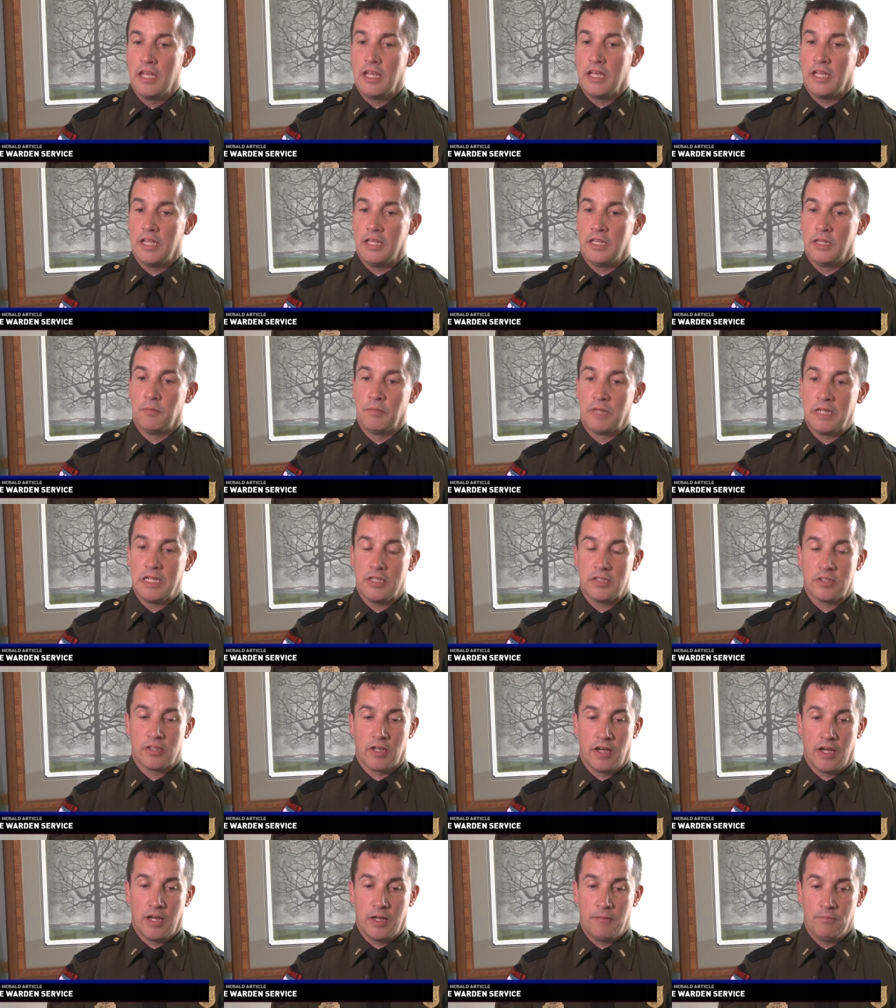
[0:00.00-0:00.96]
In the
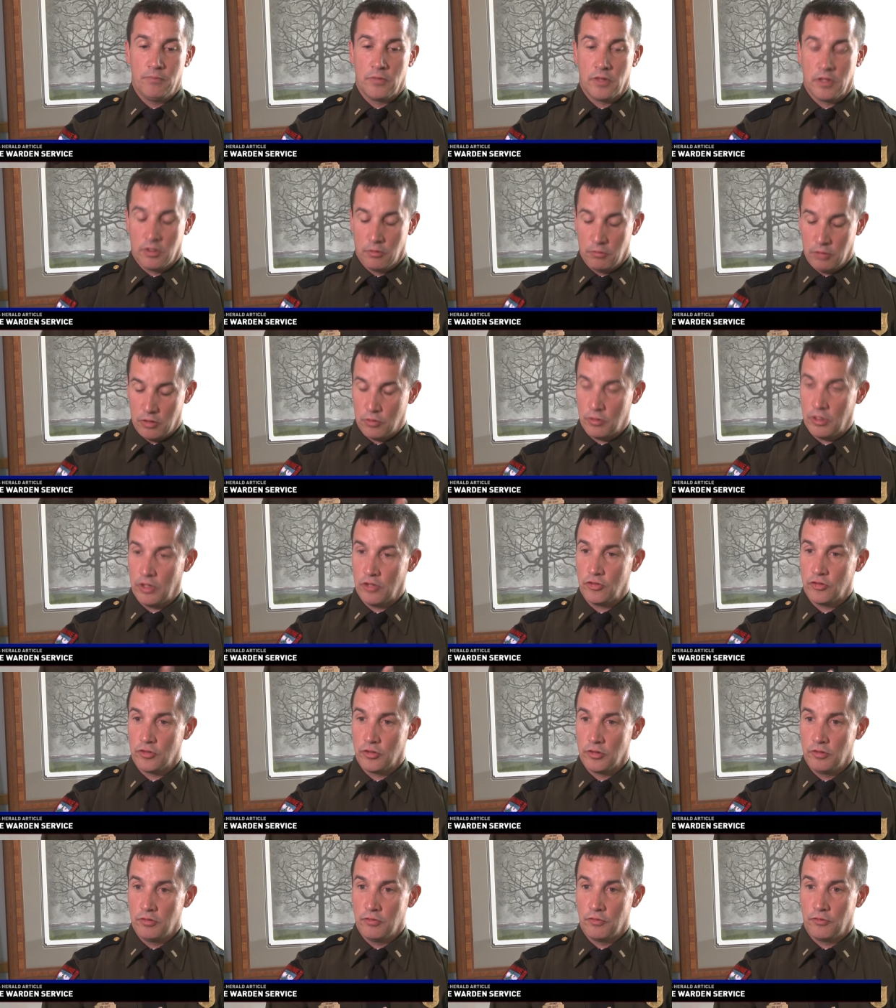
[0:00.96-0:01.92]
meantime, the
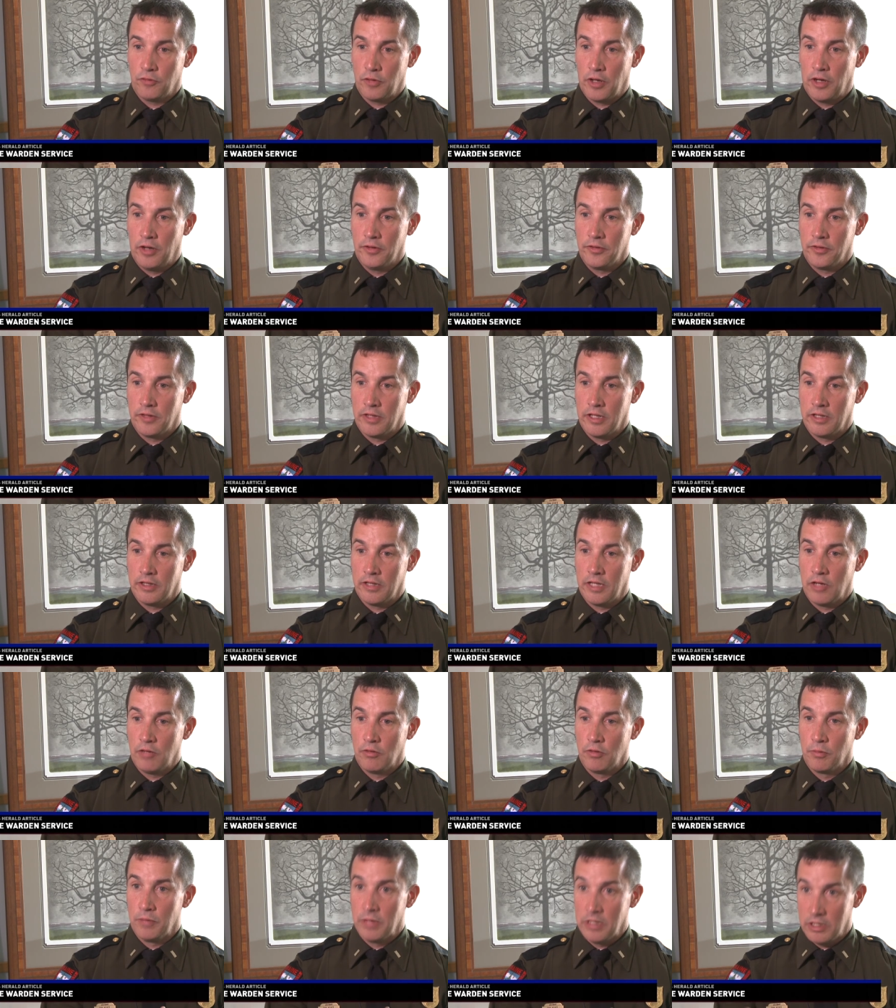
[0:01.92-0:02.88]
requester felt that they
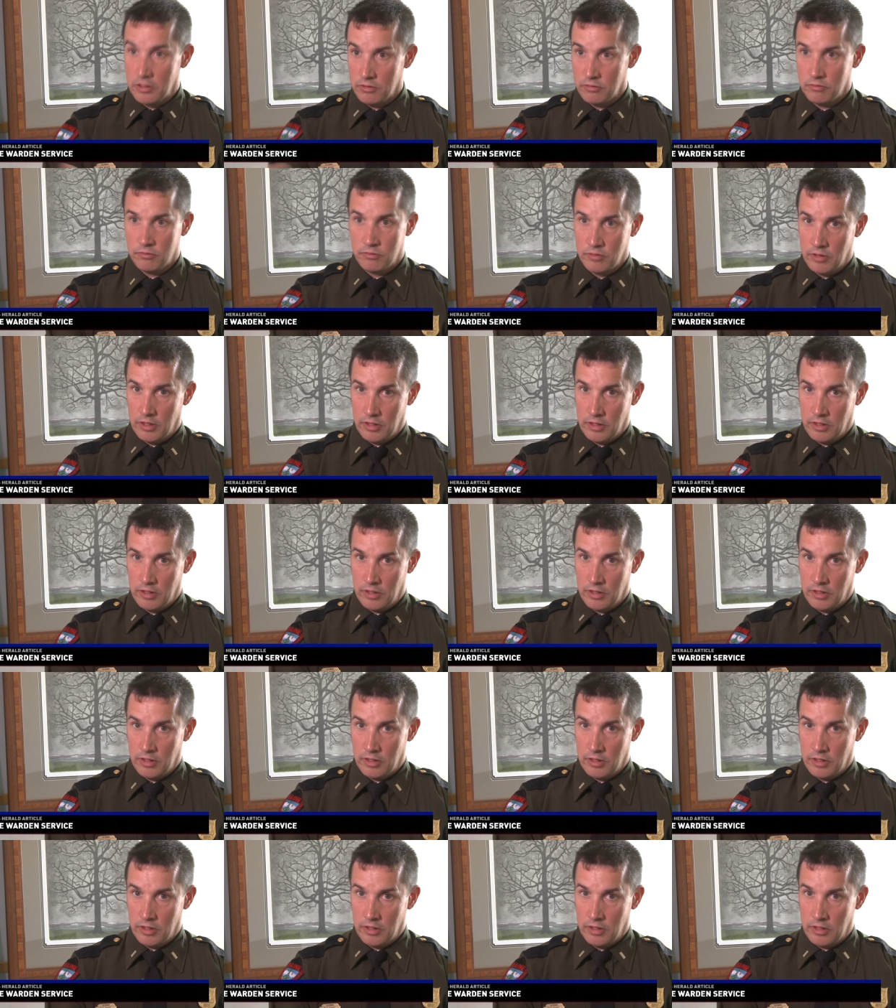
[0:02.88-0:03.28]
were being,